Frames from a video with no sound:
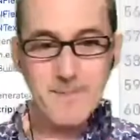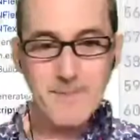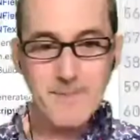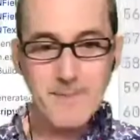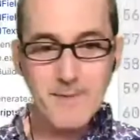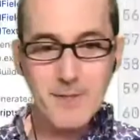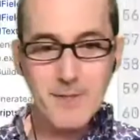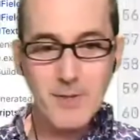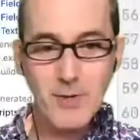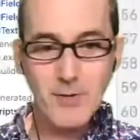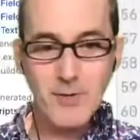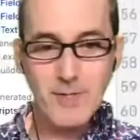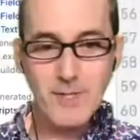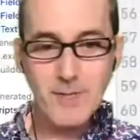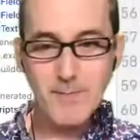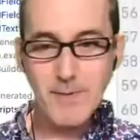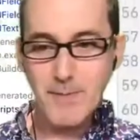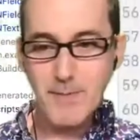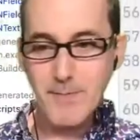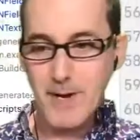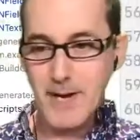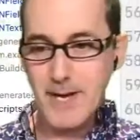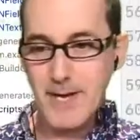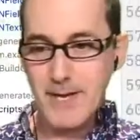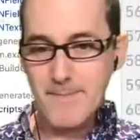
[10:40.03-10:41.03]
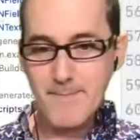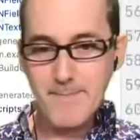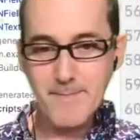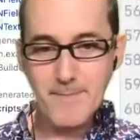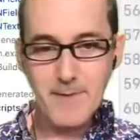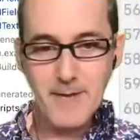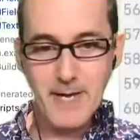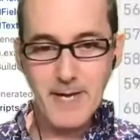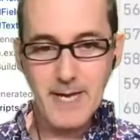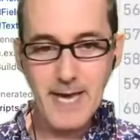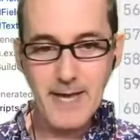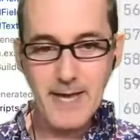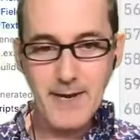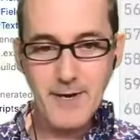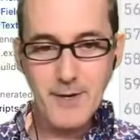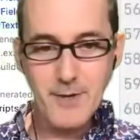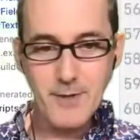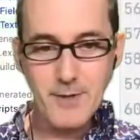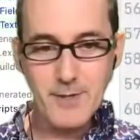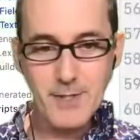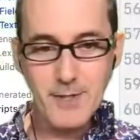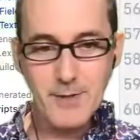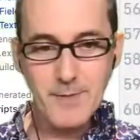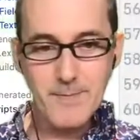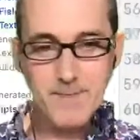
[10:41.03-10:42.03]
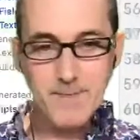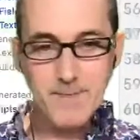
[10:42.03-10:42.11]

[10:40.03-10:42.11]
It shows up on my editor too.